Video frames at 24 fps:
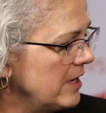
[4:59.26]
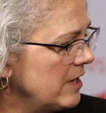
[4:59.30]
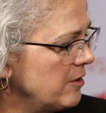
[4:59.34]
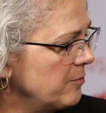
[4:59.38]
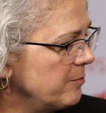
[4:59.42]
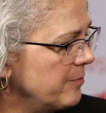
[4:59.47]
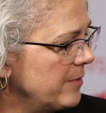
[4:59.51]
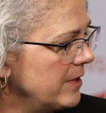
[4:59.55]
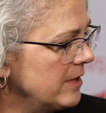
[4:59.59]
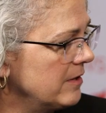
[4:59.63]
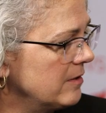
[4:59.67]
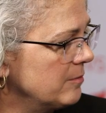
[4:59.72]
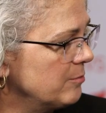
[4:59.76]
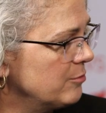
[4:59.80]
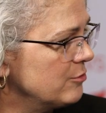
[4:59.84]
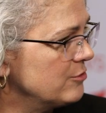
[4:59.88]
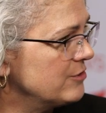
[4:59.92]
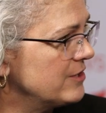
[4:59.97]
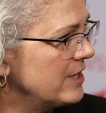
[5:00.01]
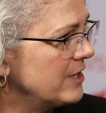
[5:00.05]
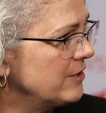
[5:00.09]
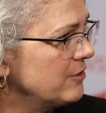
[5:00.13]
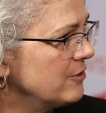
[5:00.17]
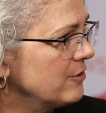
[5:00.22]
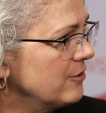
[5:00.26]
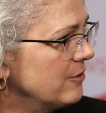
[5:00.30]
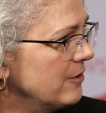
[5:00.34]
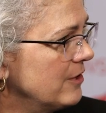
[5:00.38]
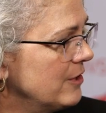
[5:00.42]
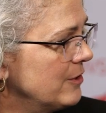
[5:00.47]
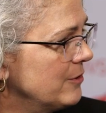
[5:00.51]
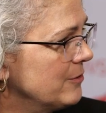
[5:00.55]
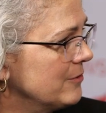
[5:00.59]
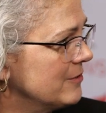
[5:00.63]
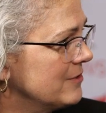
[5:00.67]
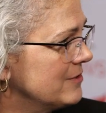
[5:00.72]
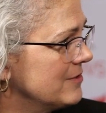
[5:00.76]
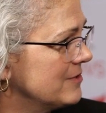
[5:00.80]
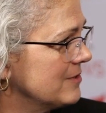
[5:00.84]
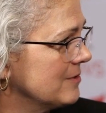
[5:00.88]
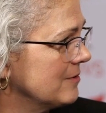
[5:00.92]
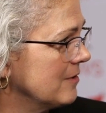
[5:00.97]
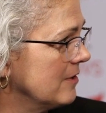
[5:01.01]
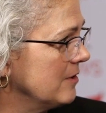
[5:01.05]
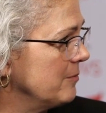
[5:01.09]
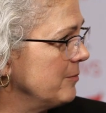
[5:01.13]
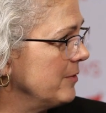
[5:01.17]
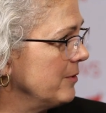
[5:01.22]
out by the presenter, you know, it's
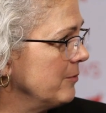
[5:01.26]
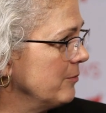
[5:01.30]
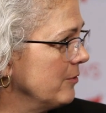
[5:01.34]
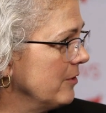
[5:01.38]
going to be